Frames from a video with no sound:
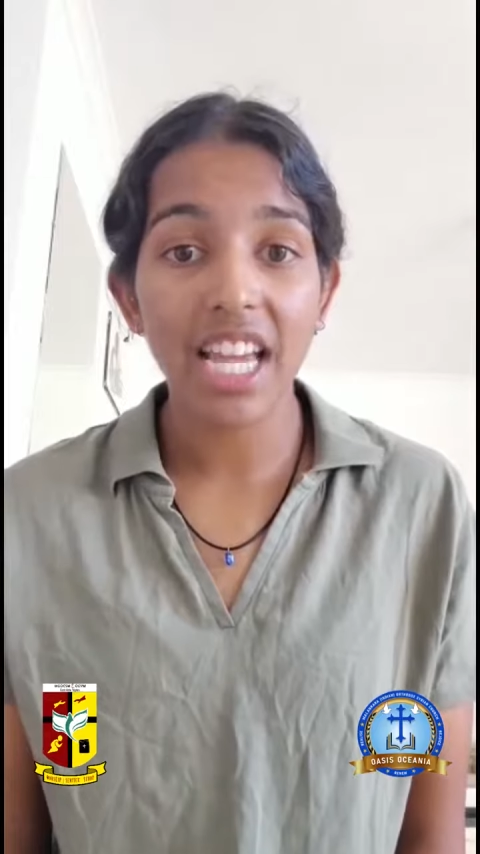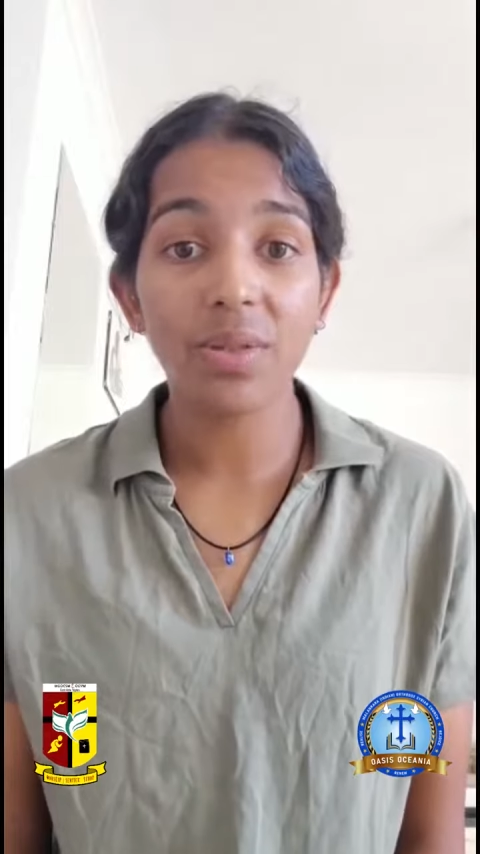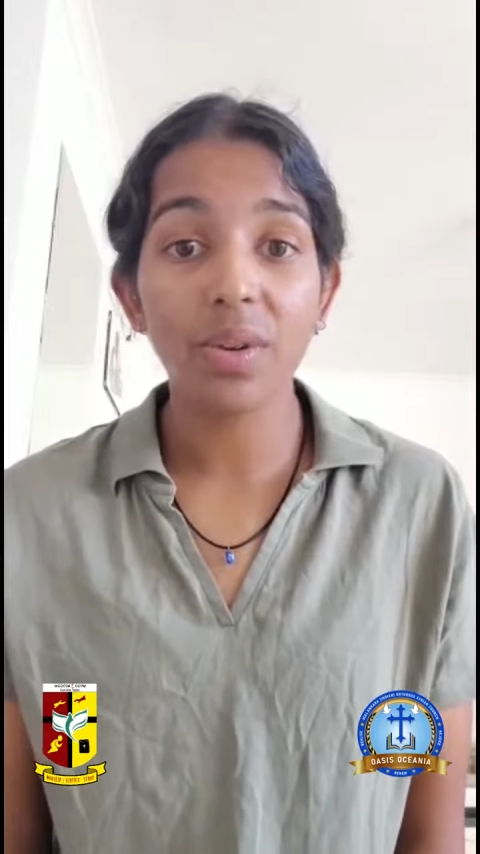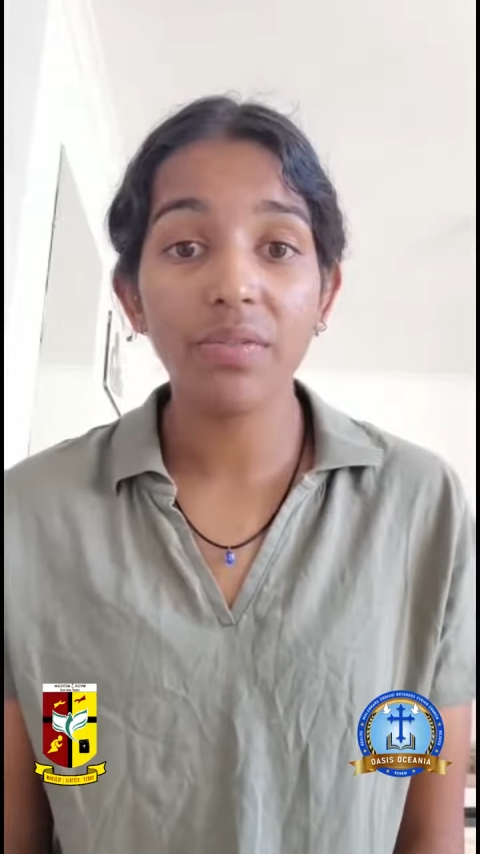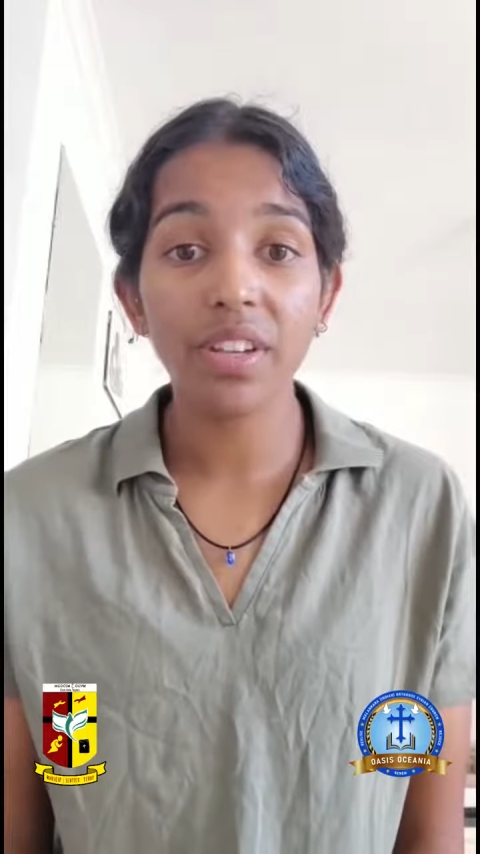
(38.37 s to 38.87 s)

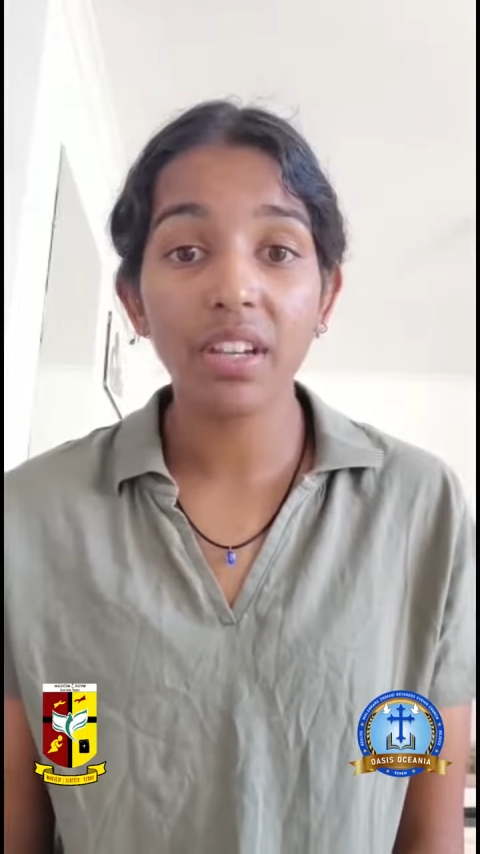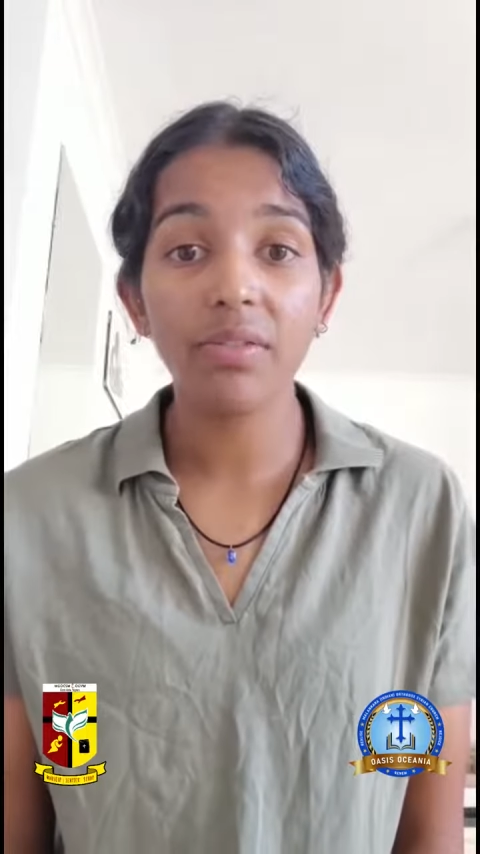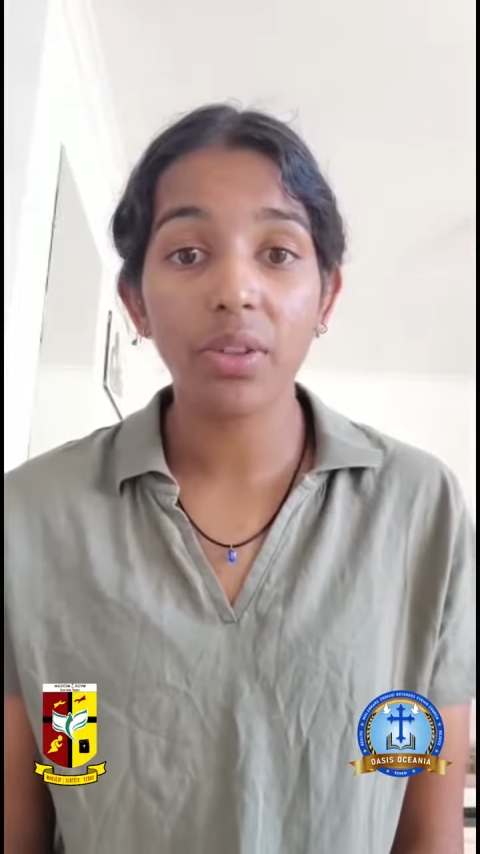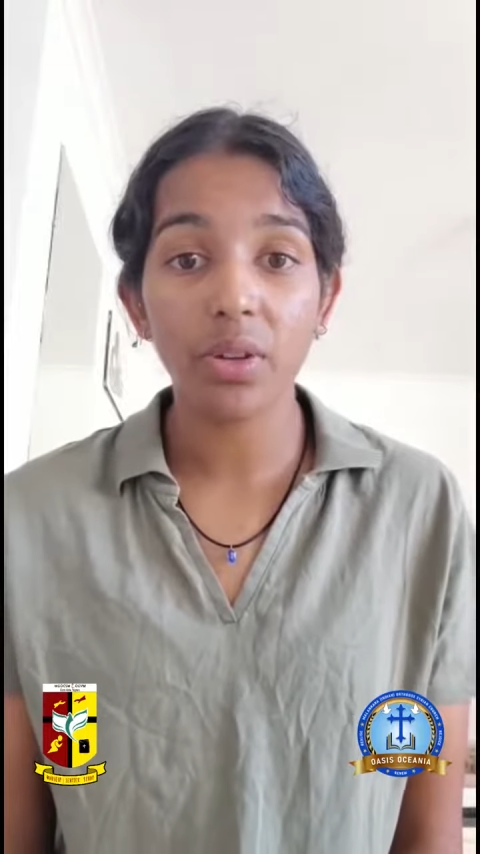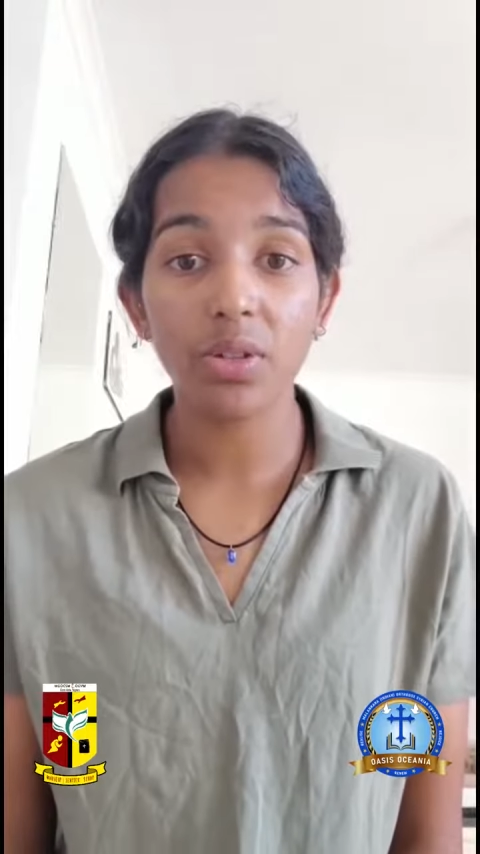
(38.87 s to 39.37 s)
as we
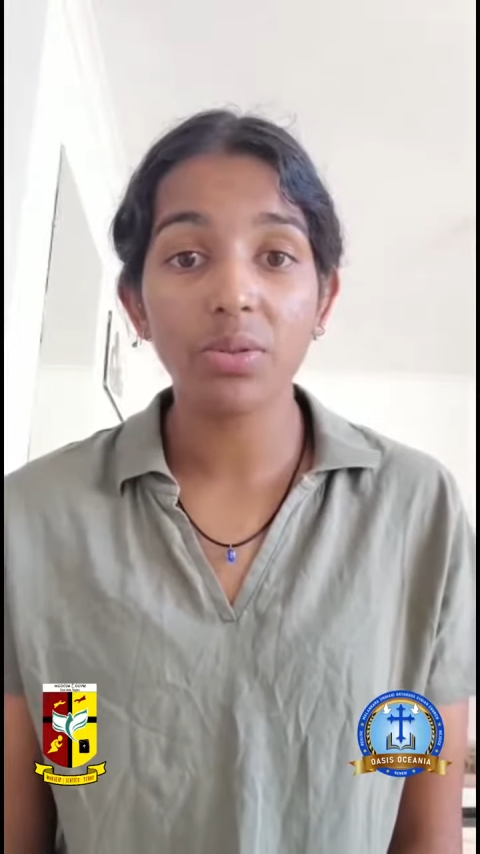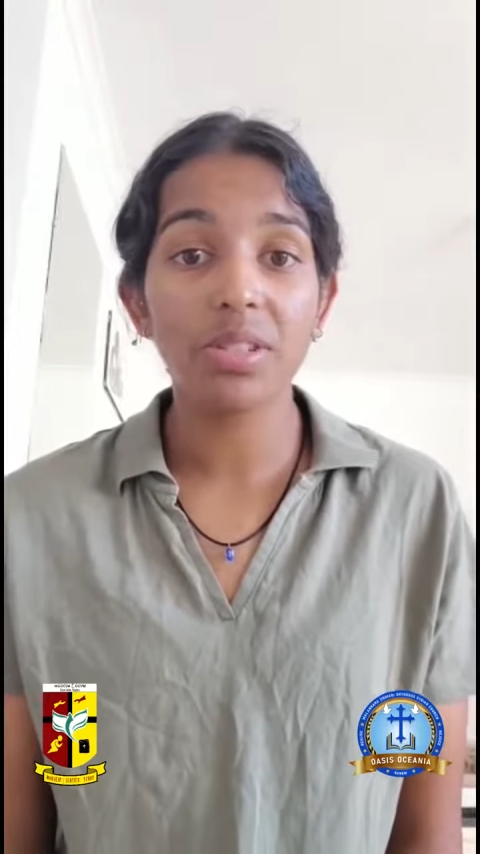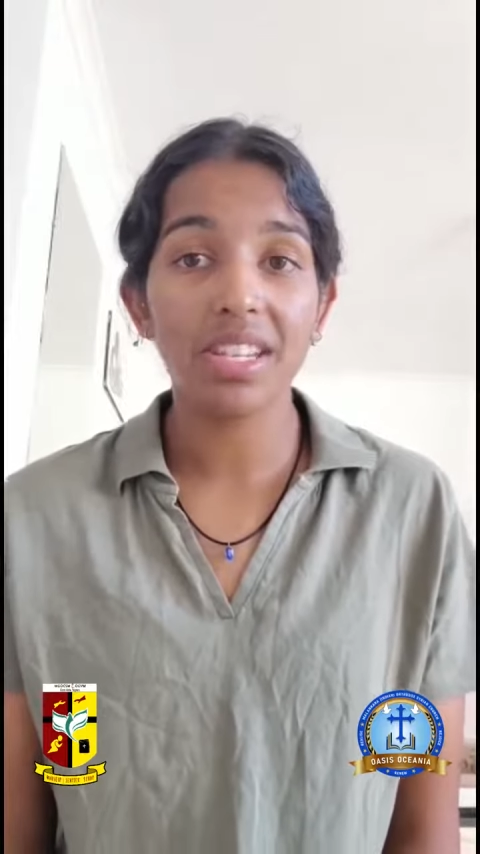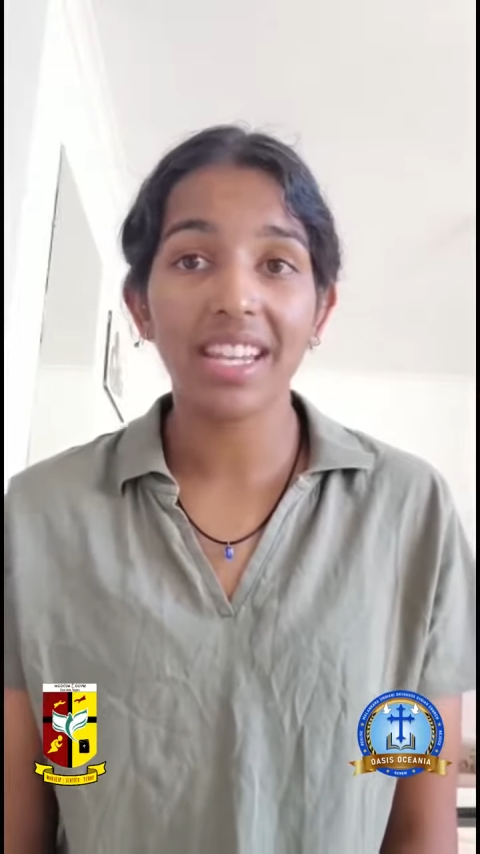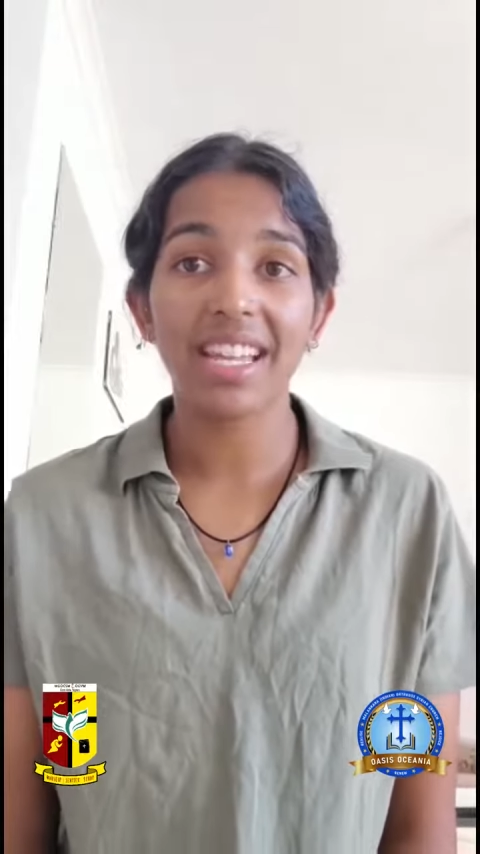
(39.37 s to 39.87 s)
forgive those who
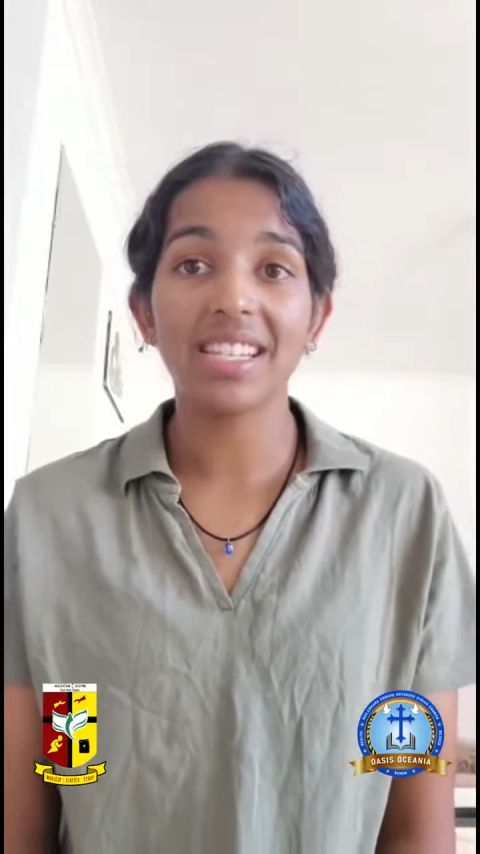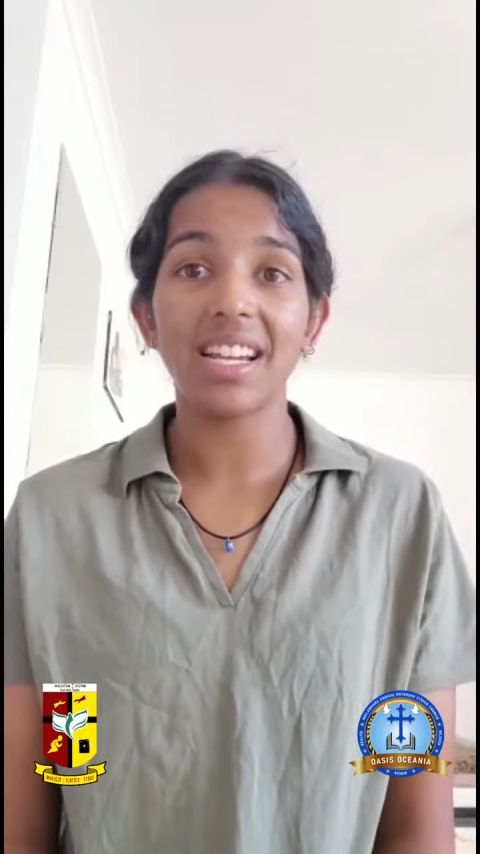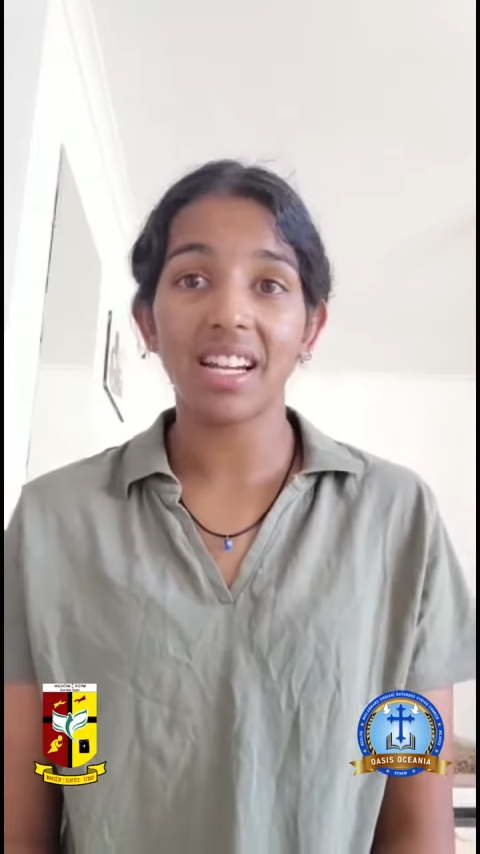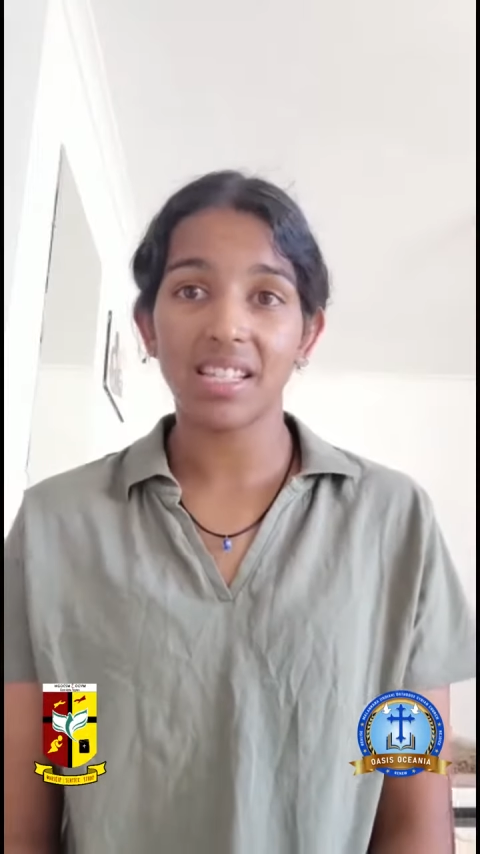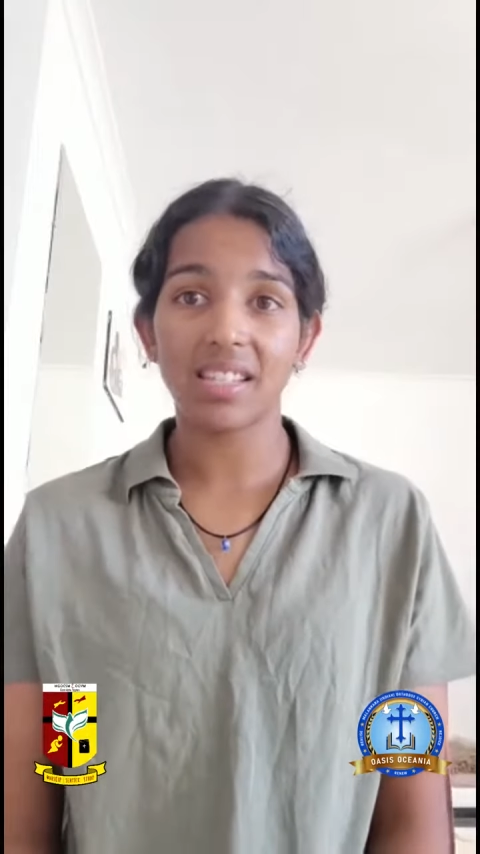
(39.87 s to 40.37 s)
sin
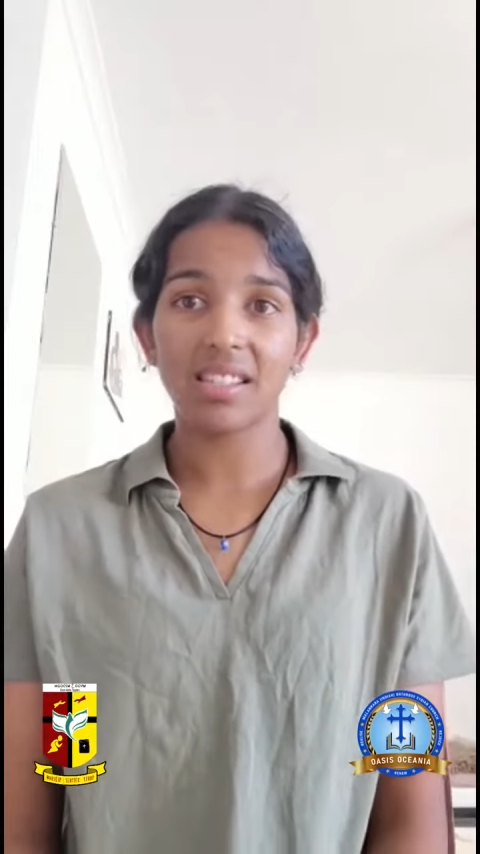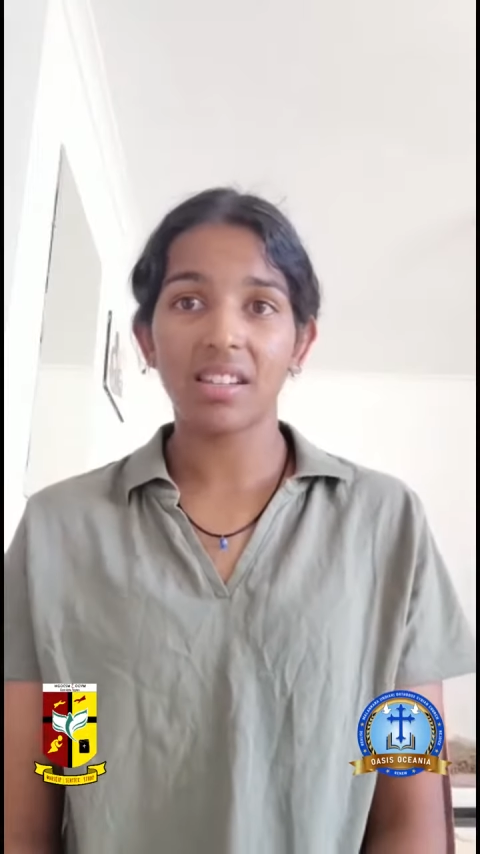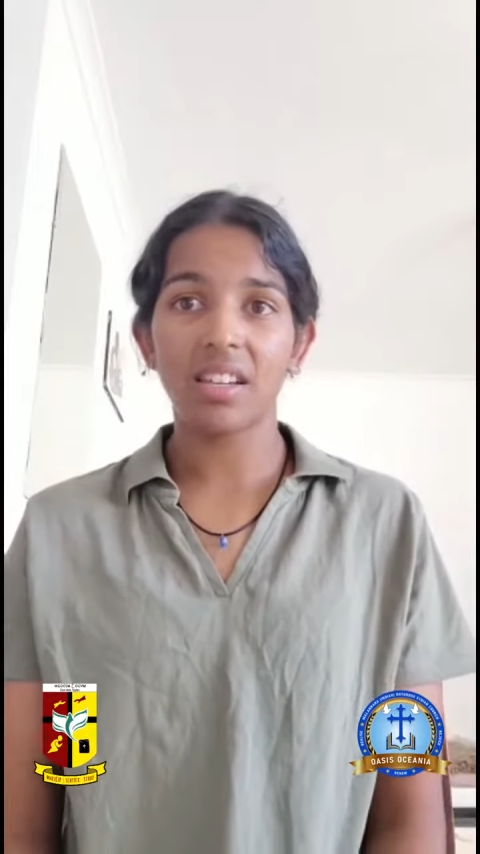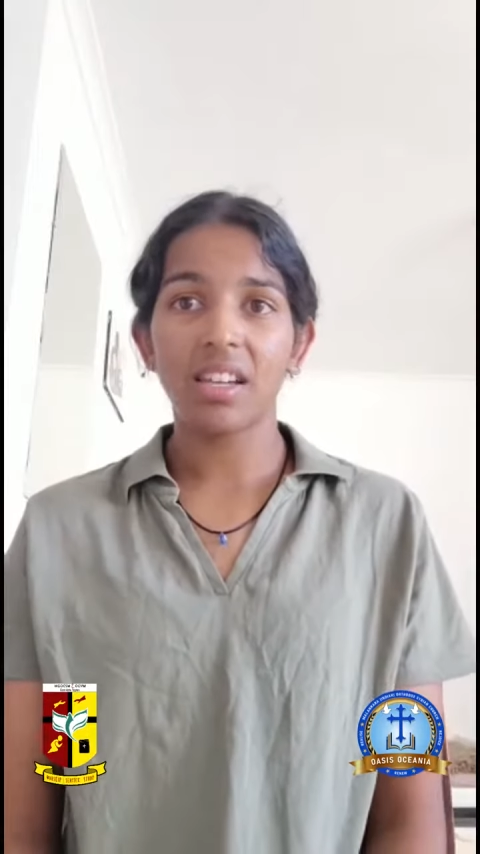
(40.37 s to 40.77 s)
against us.